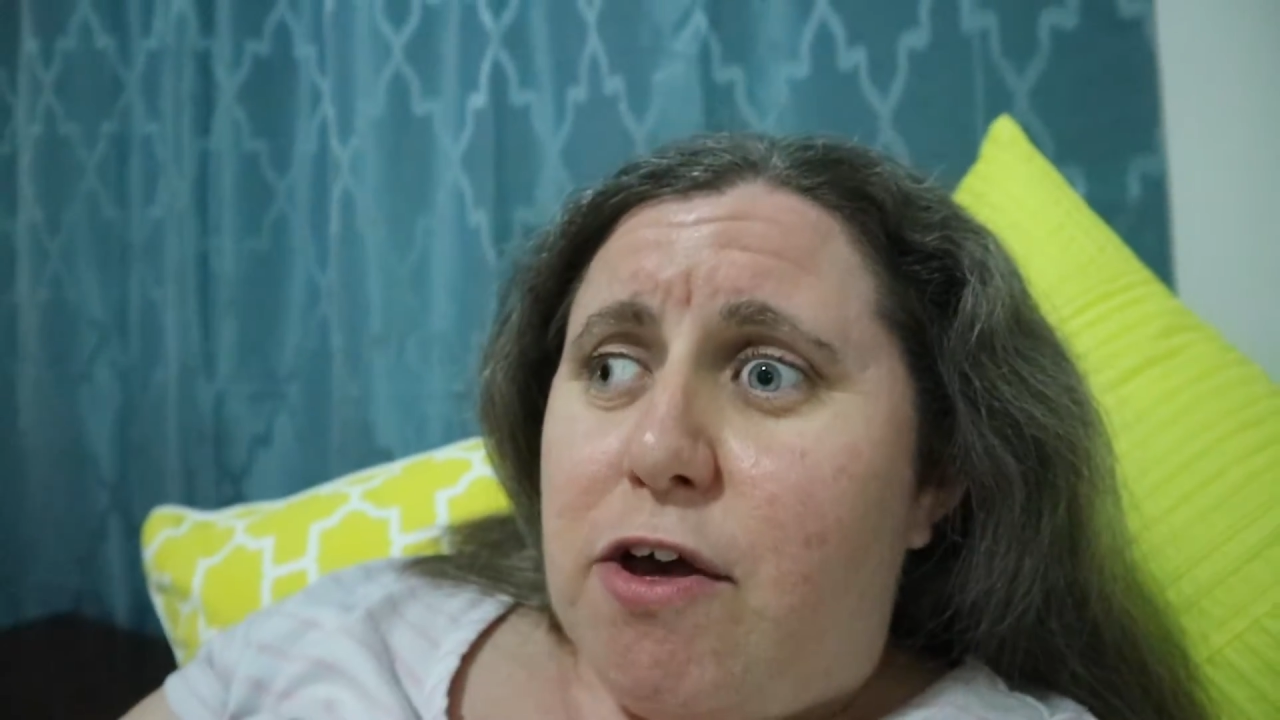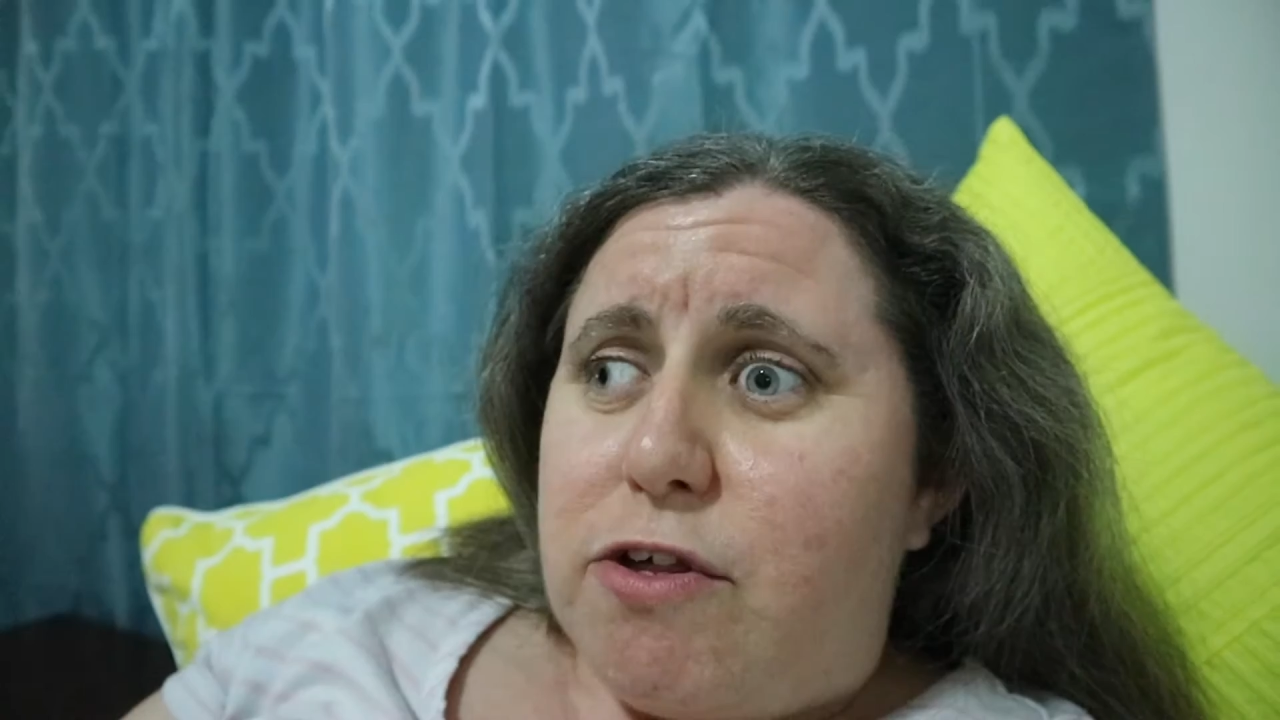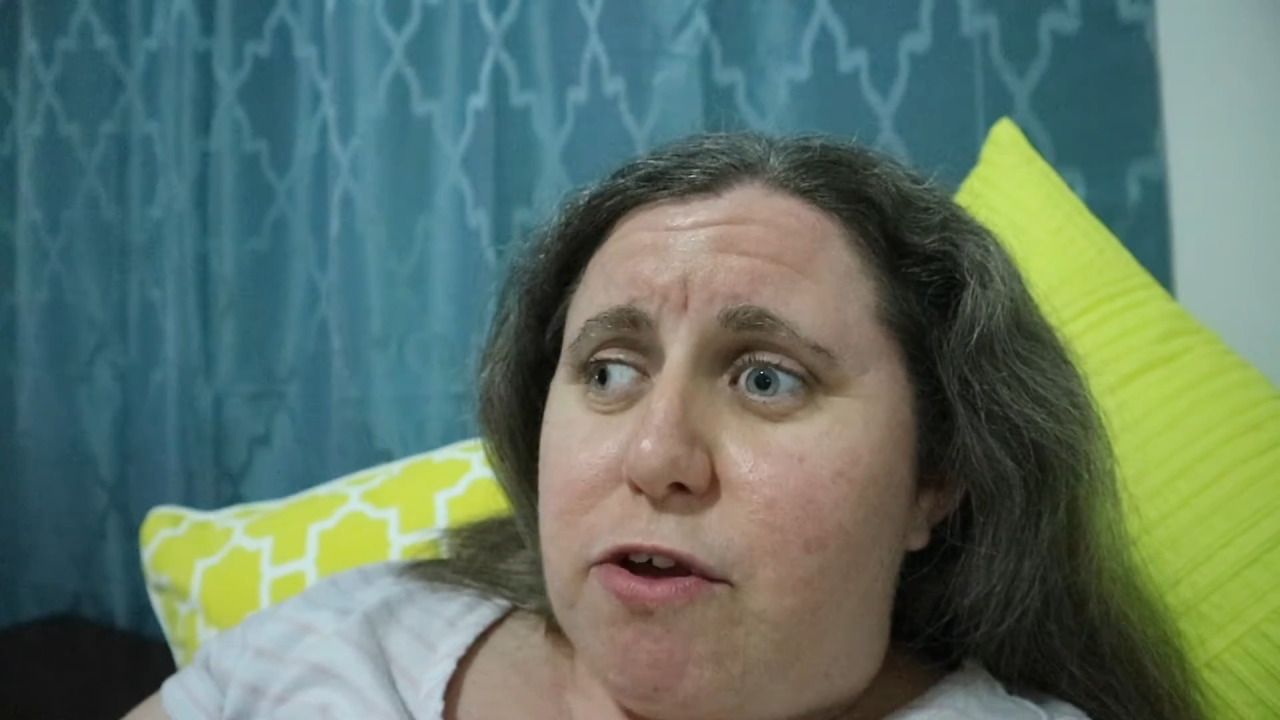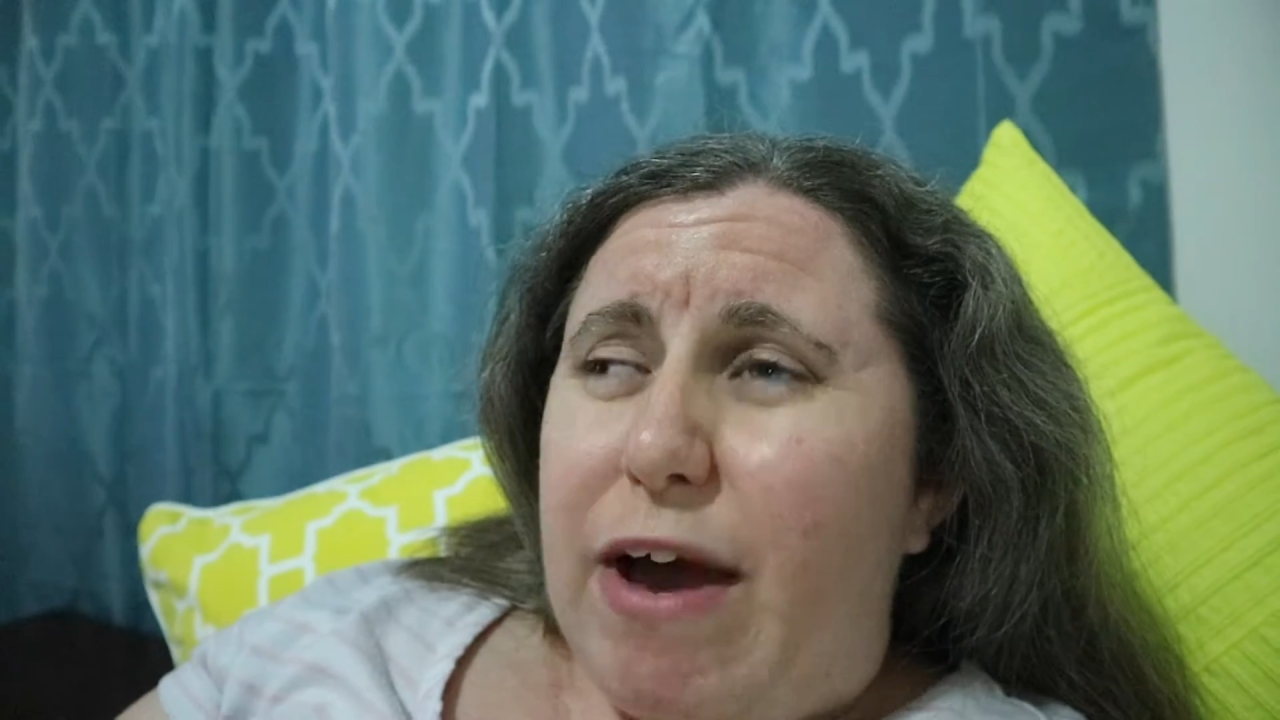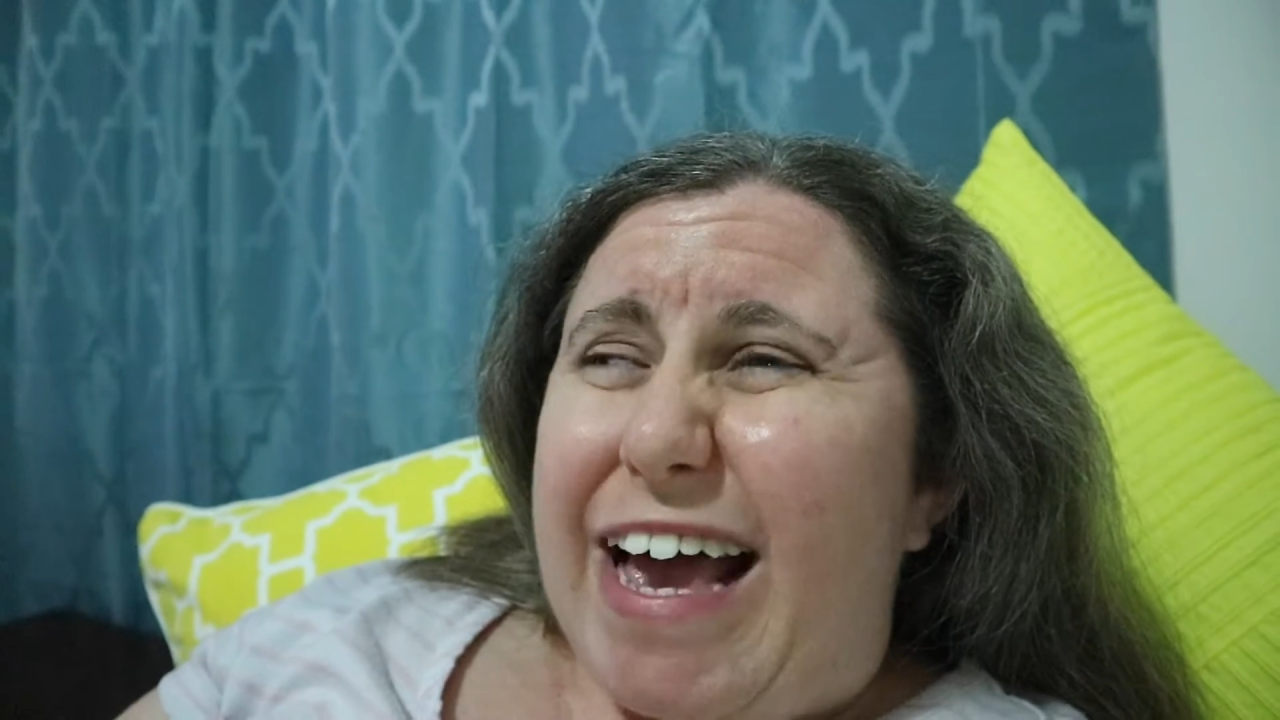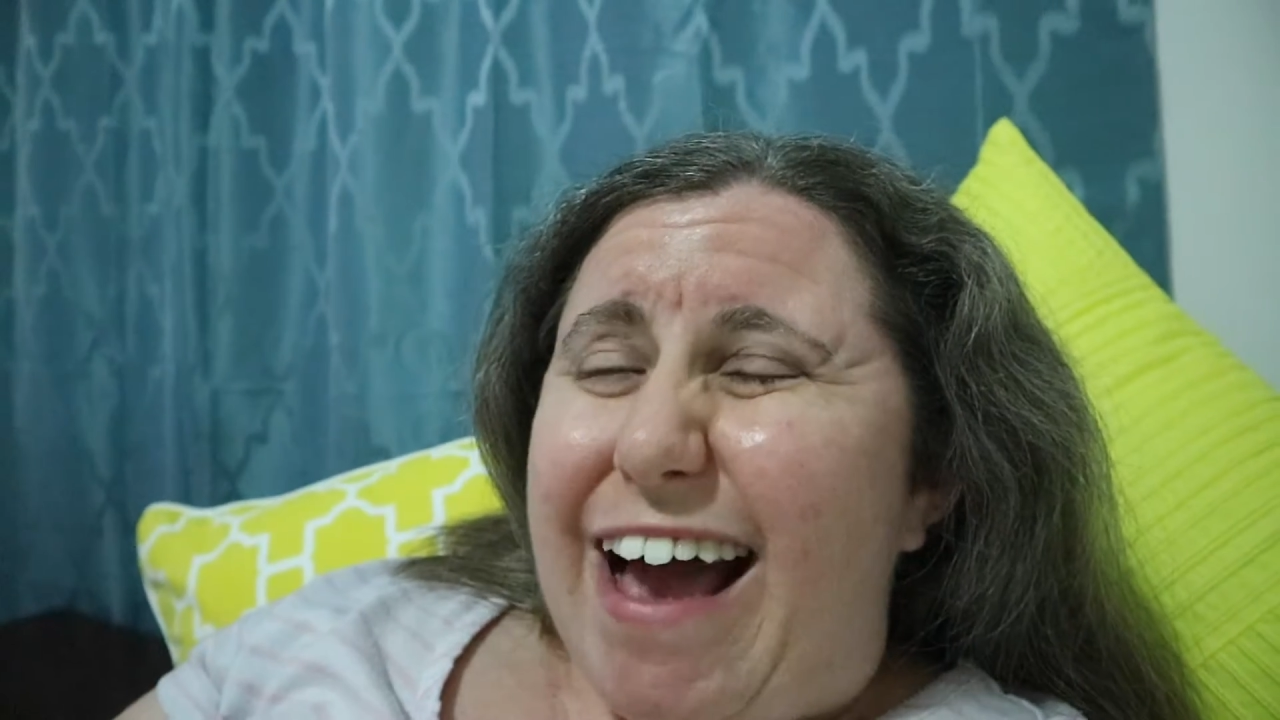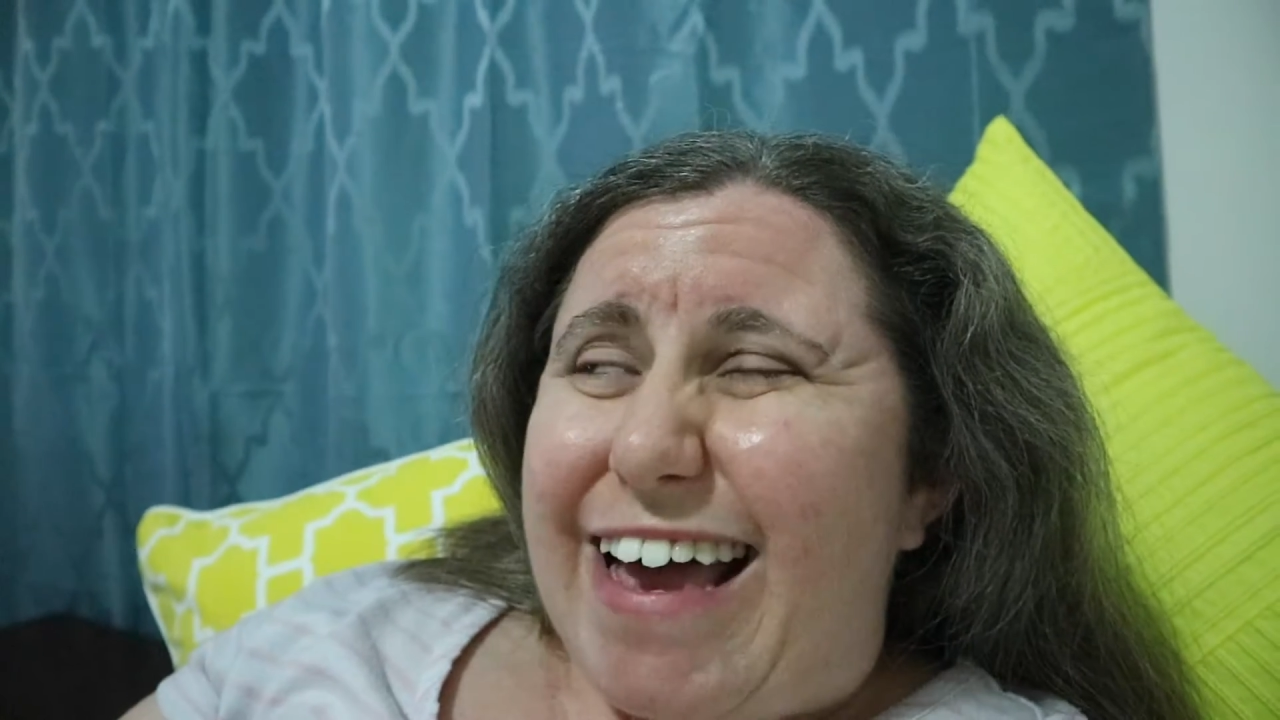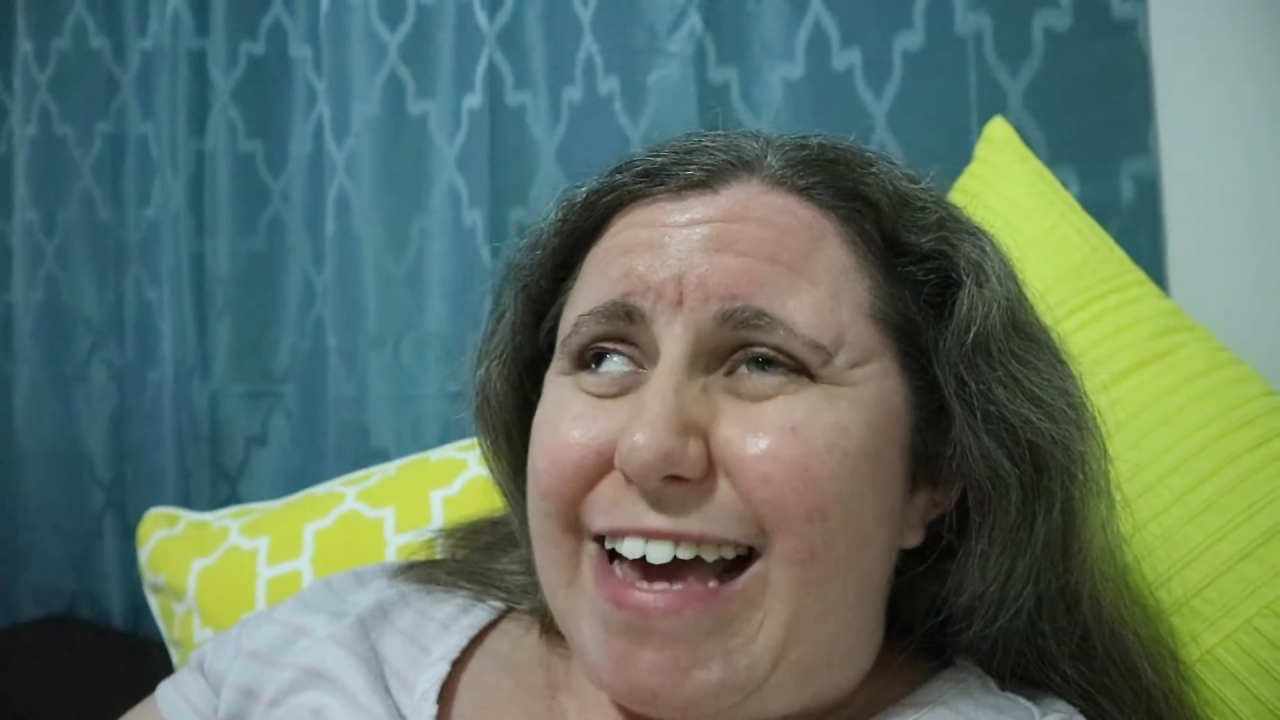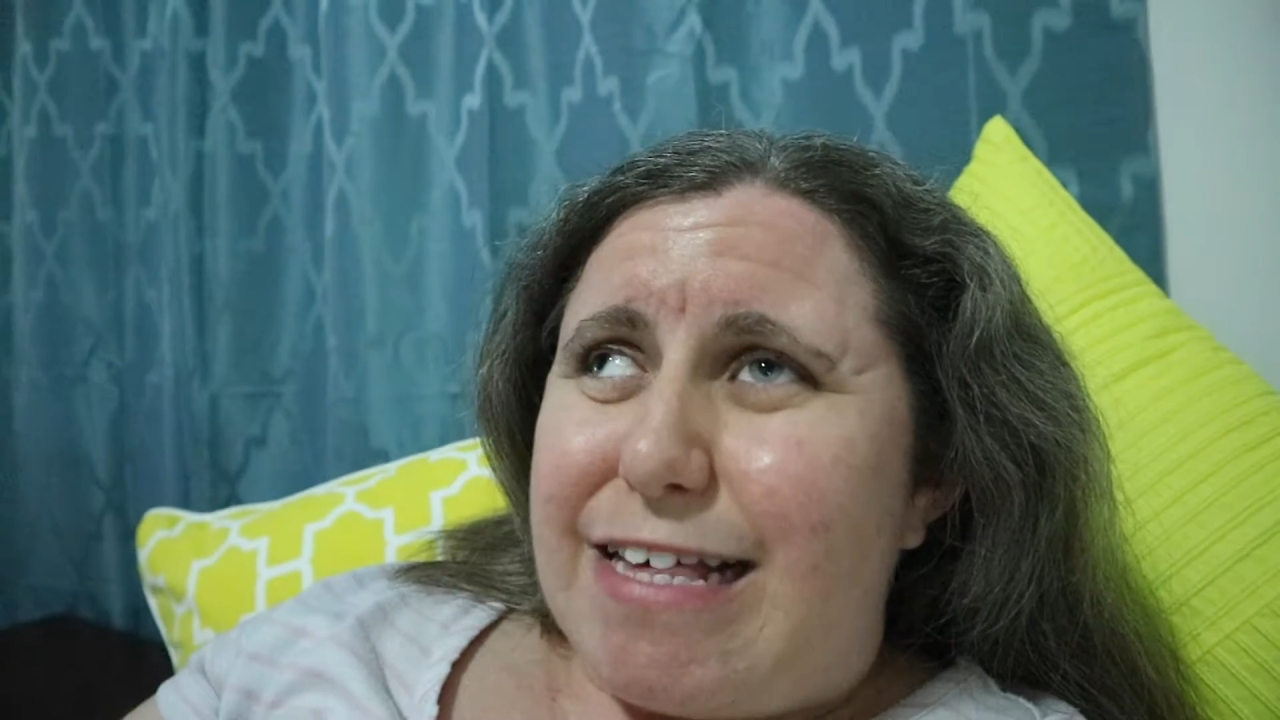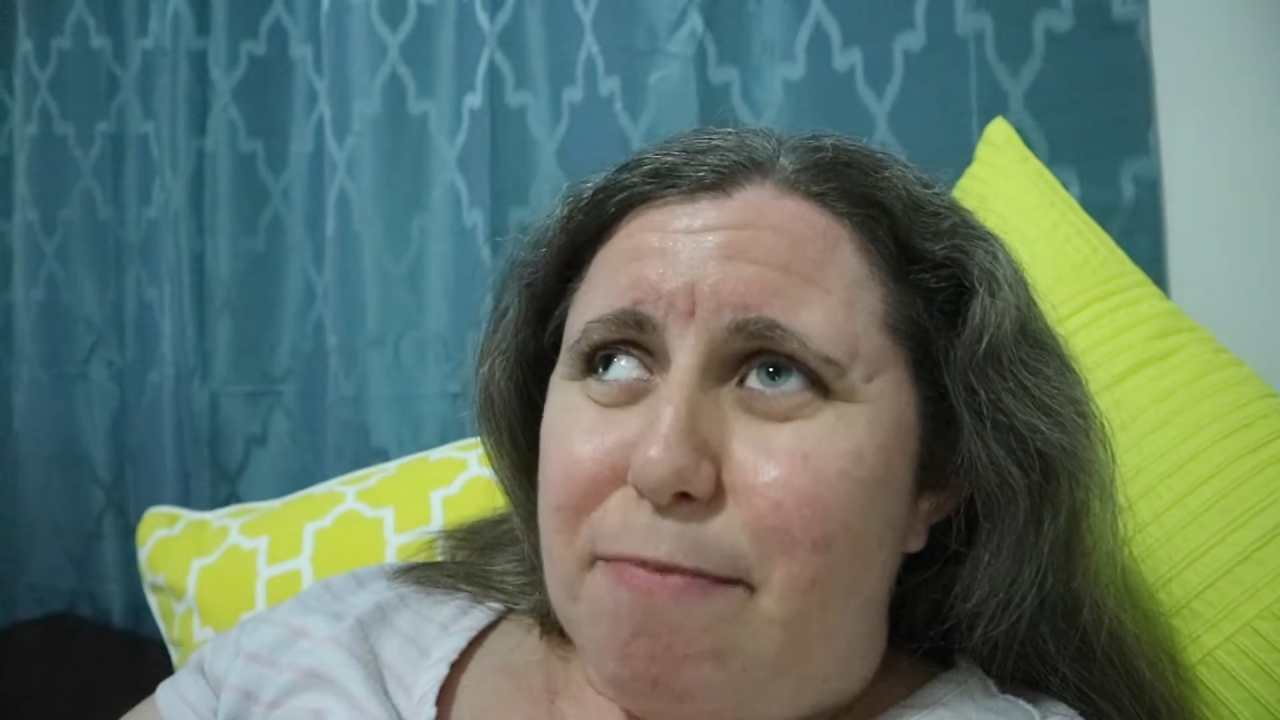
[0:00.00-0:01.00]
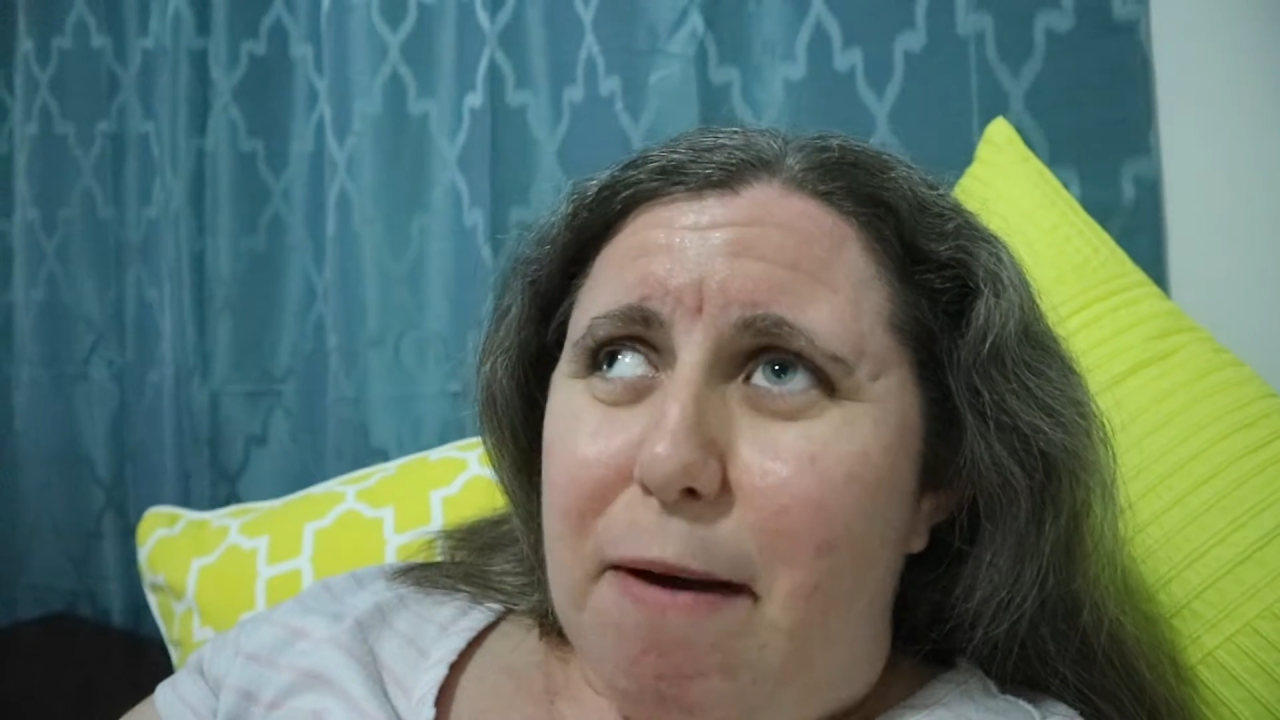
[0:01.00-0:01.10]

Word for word: So I guess